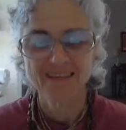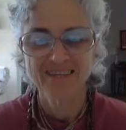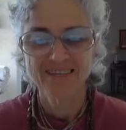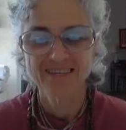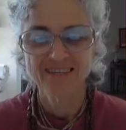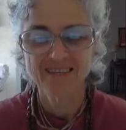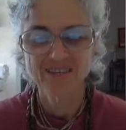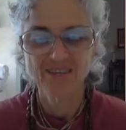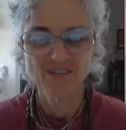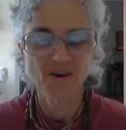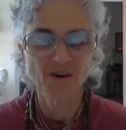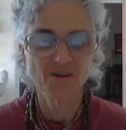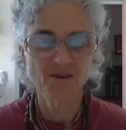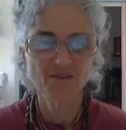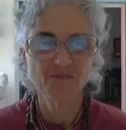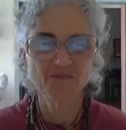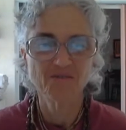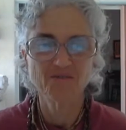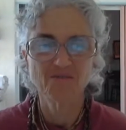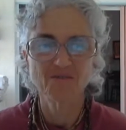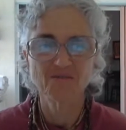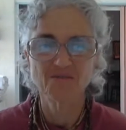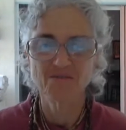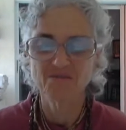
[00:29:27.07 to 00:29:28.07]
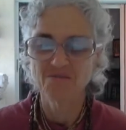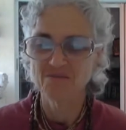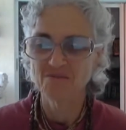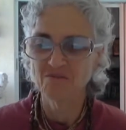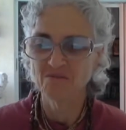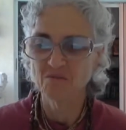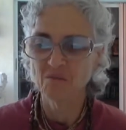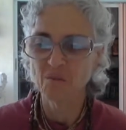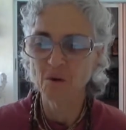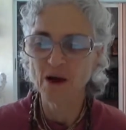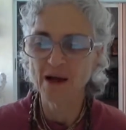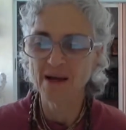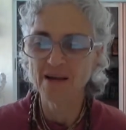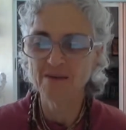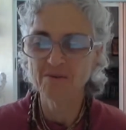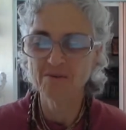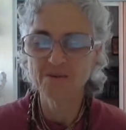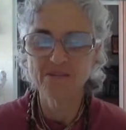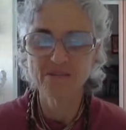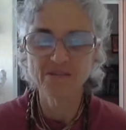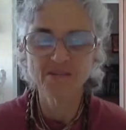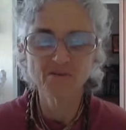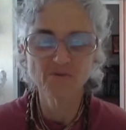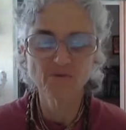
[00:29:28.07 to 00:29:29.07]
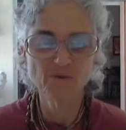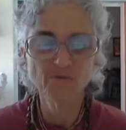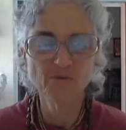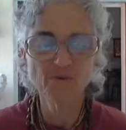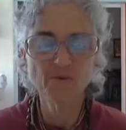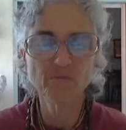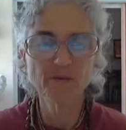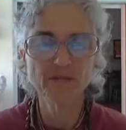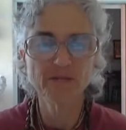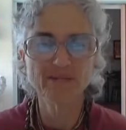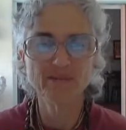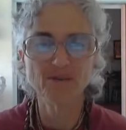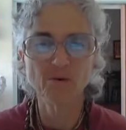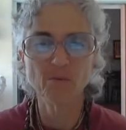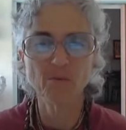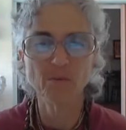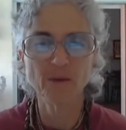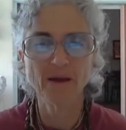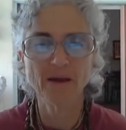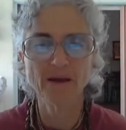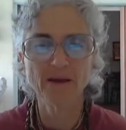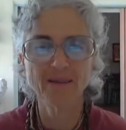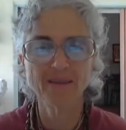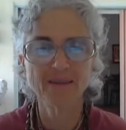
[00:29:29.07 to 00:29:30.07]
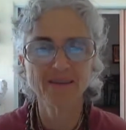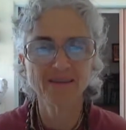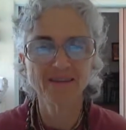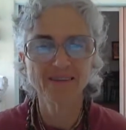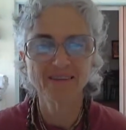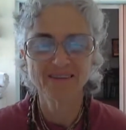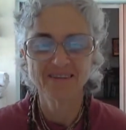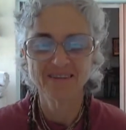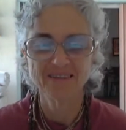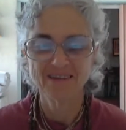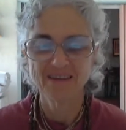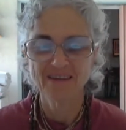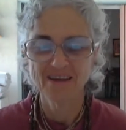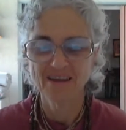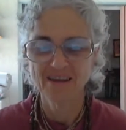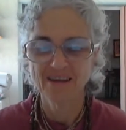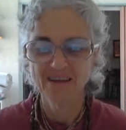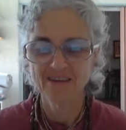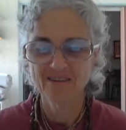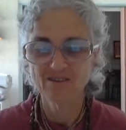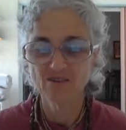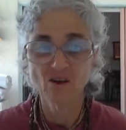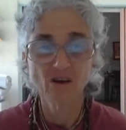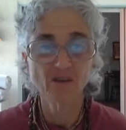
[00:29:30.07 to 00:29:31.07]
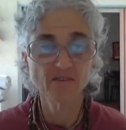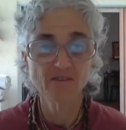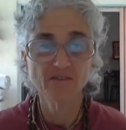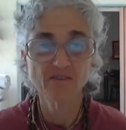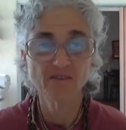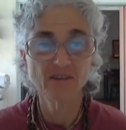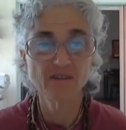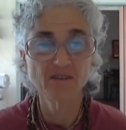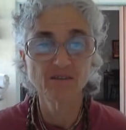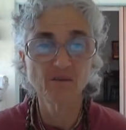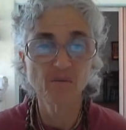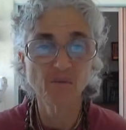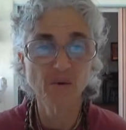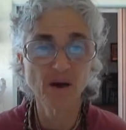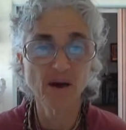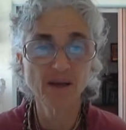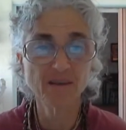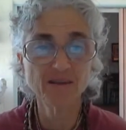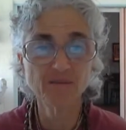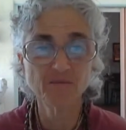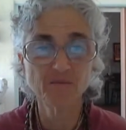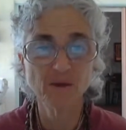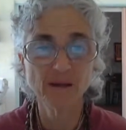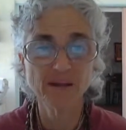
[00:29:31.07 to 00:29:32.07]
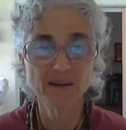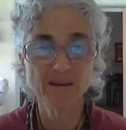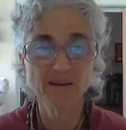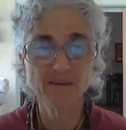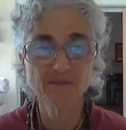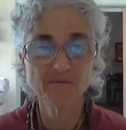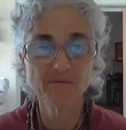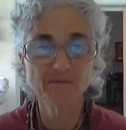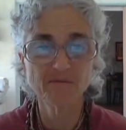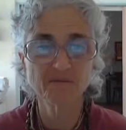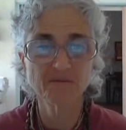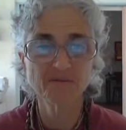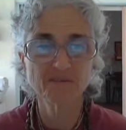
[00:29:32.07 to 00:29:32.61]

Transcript: So why would this river be so bad? It's all the things the body's made of.